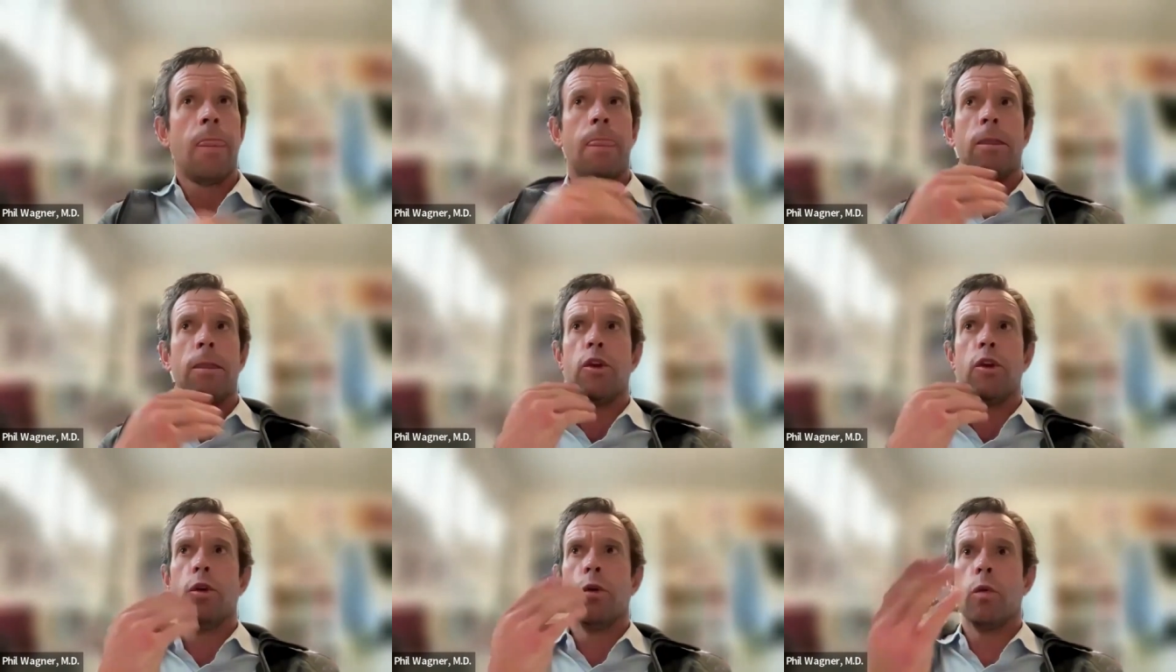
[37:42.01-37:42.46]

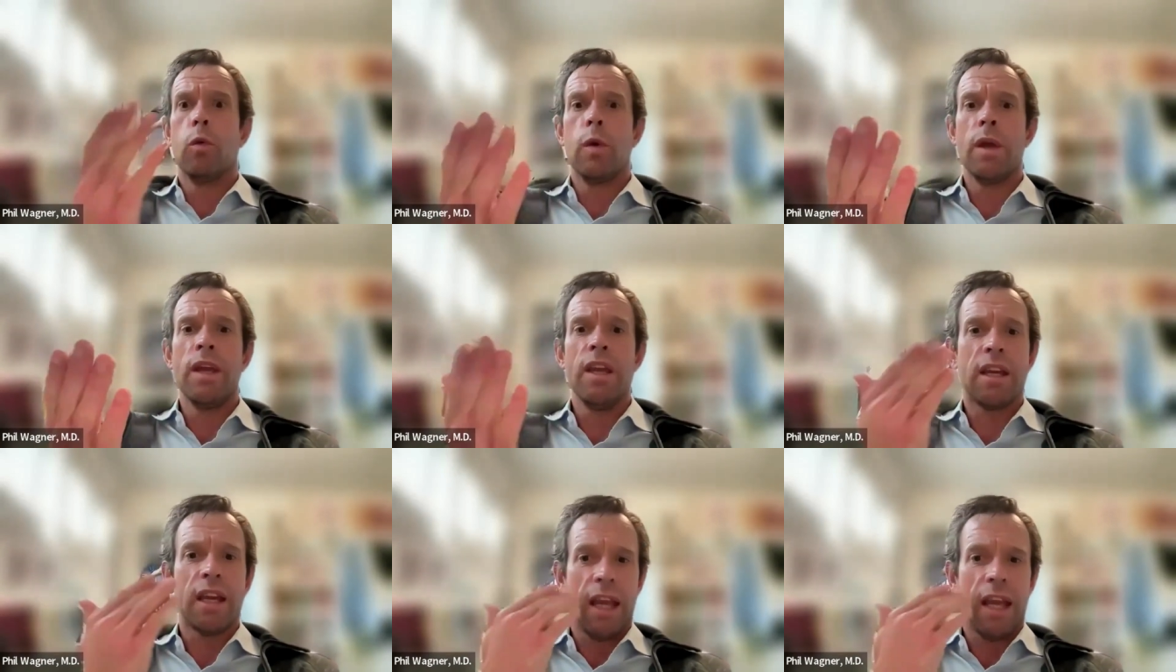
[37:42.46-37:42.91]
you're
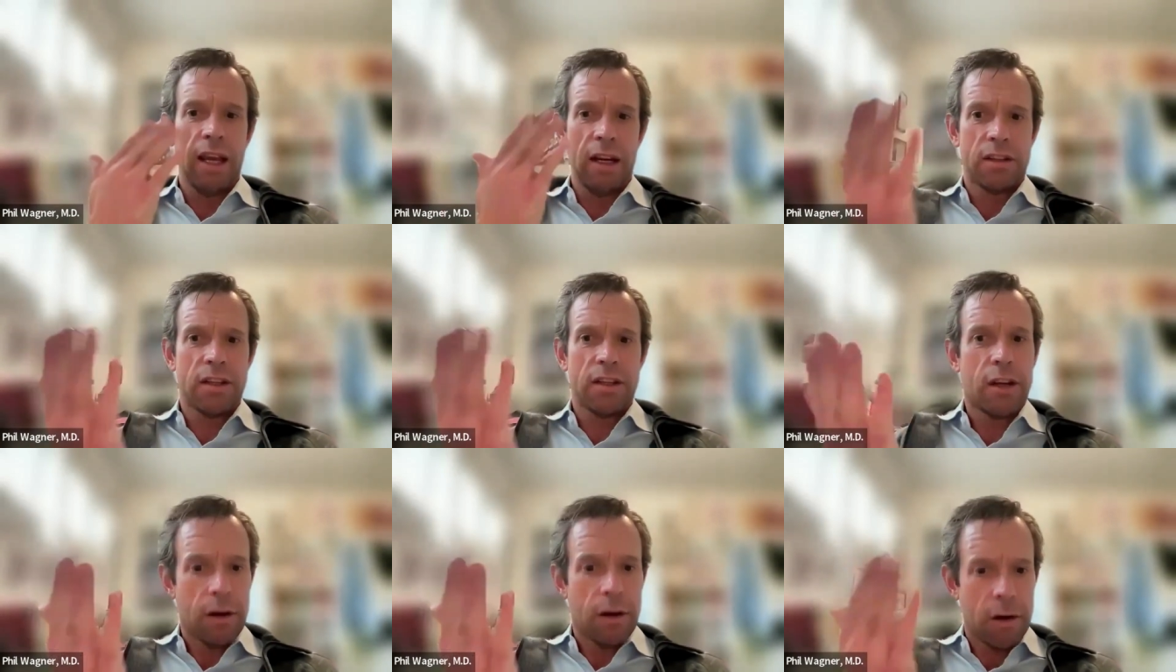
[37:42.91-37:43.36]
weak
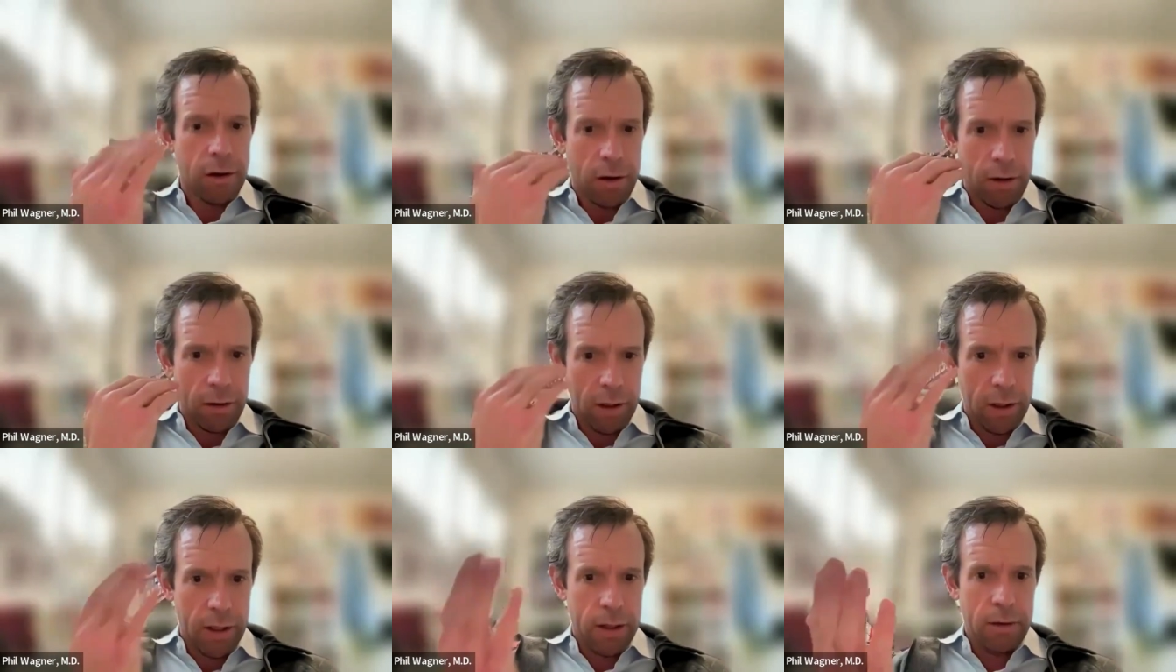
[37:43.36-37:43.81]

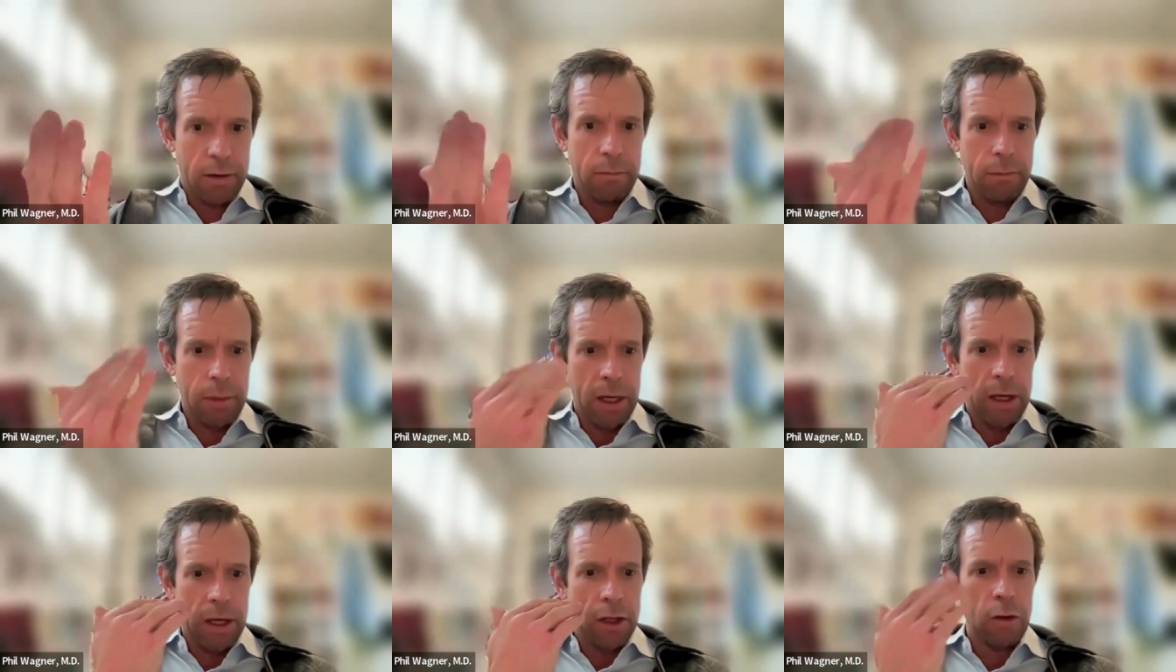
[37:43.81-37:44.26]
anteriorly
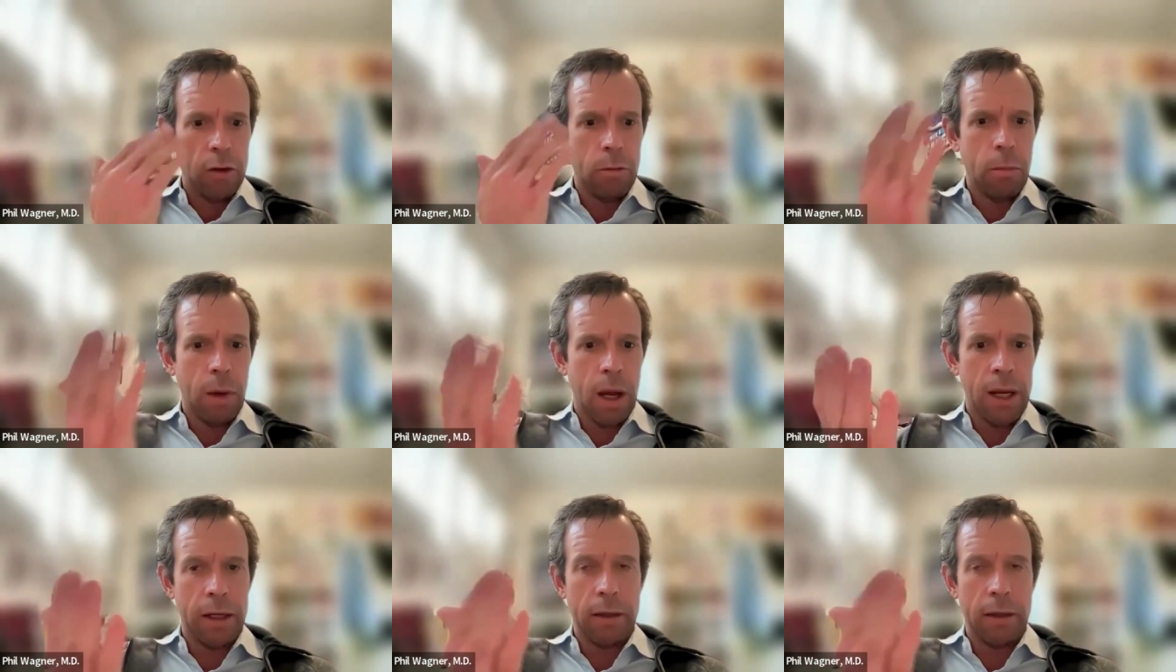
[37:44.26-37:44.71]
meaning you
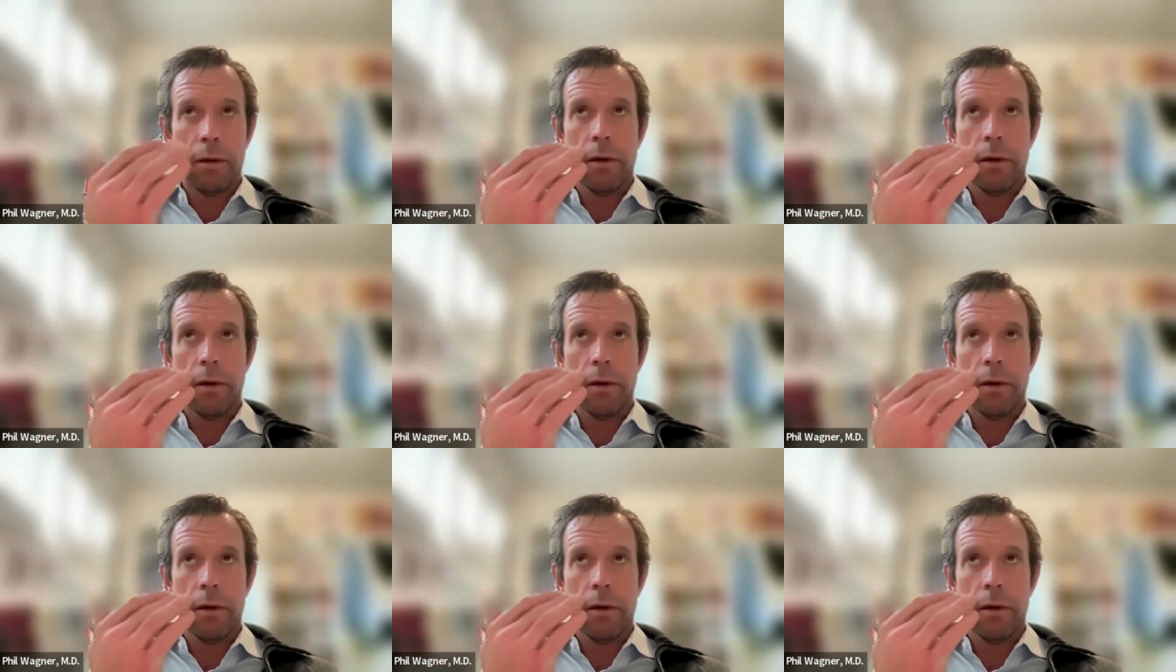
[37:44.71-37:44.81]
might